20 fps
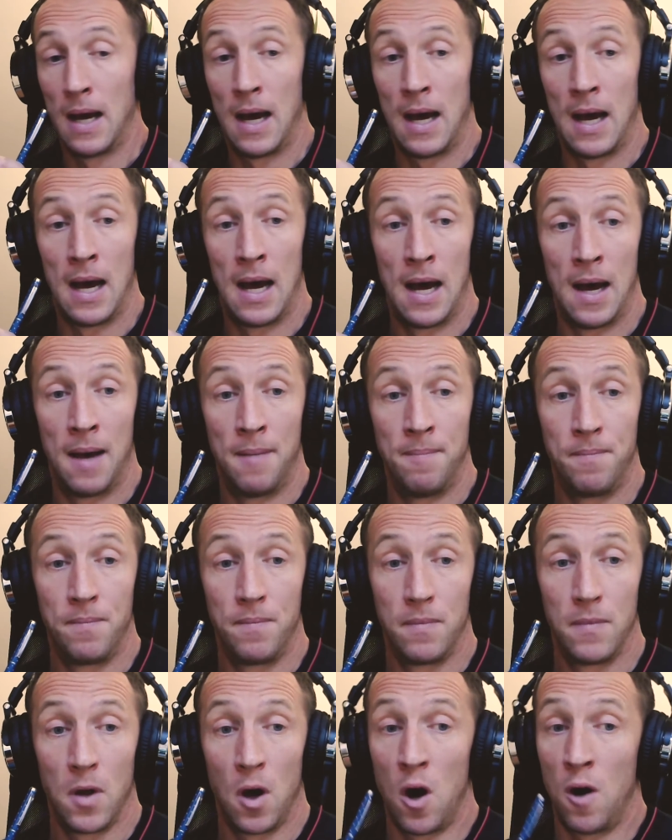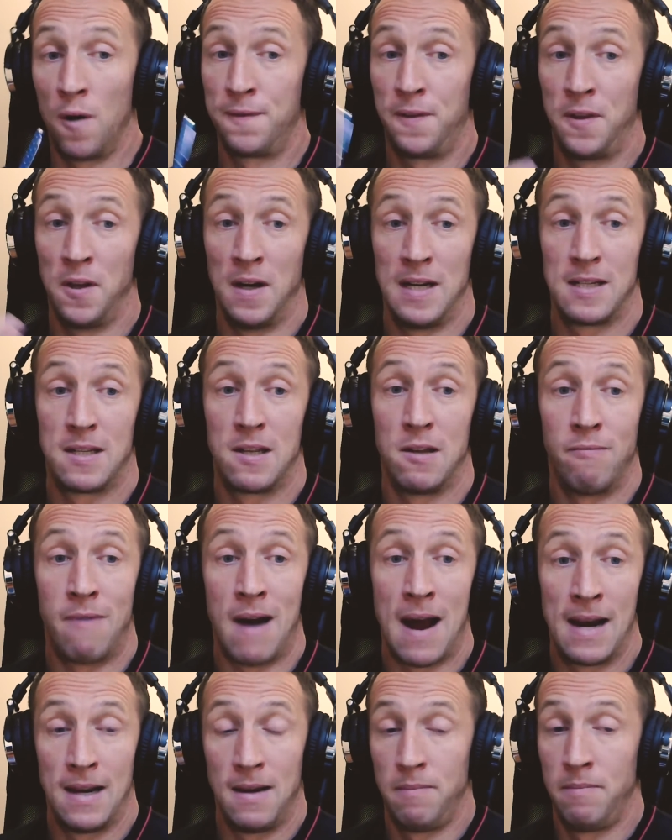Often it's the
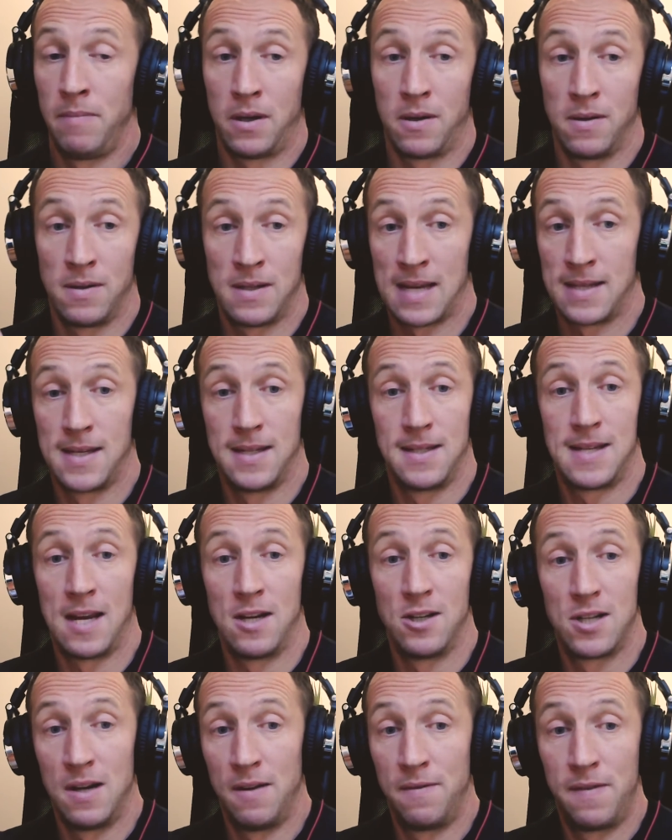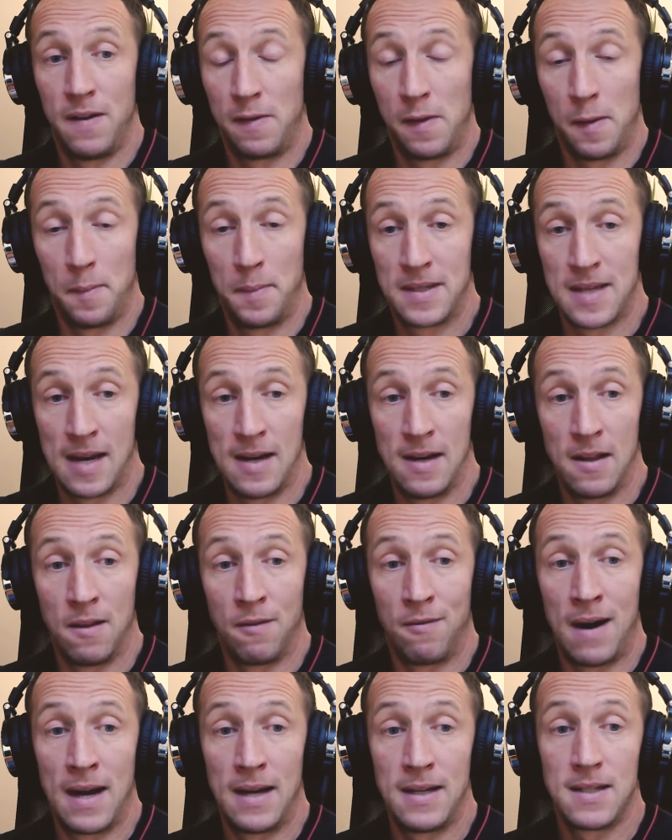running, because that's essentially 50% of
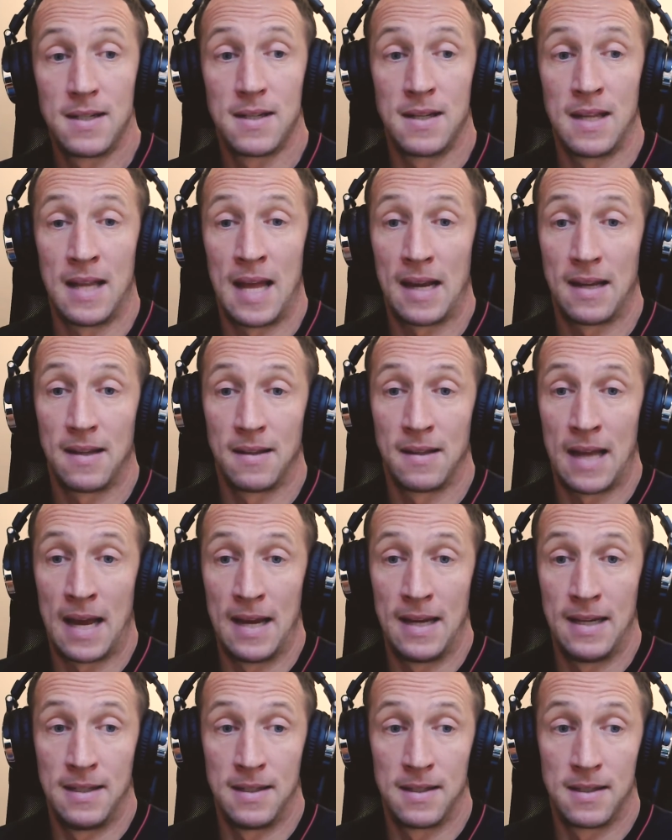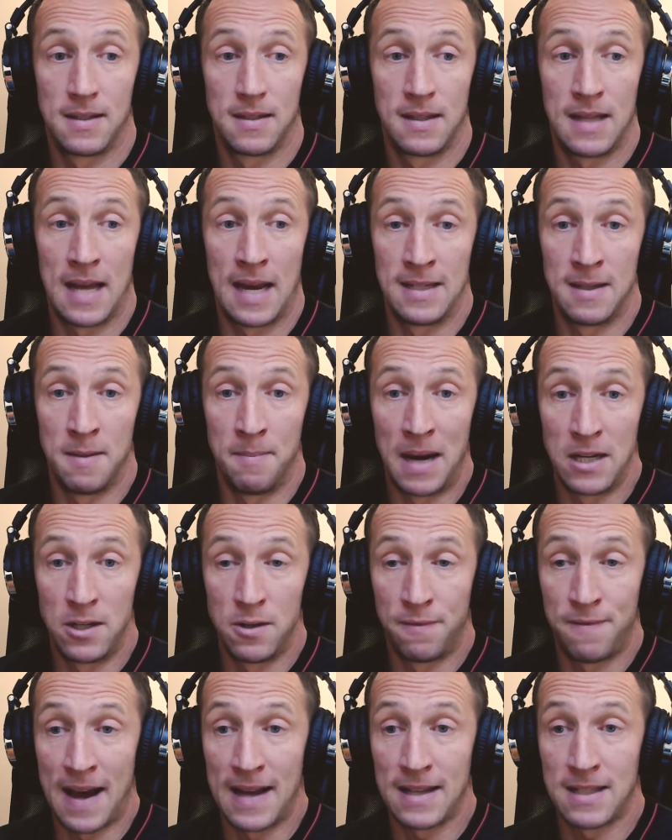the race. So that is a
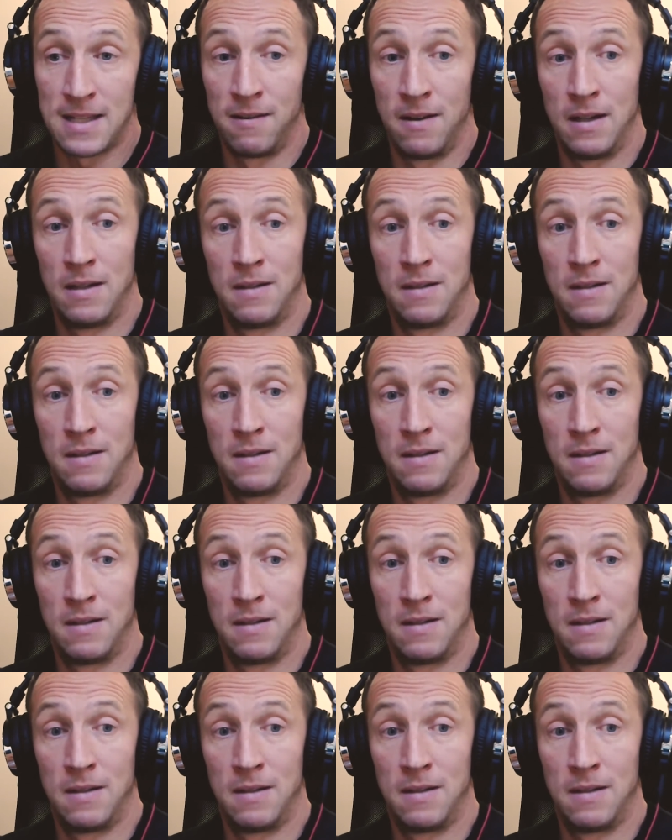major factor.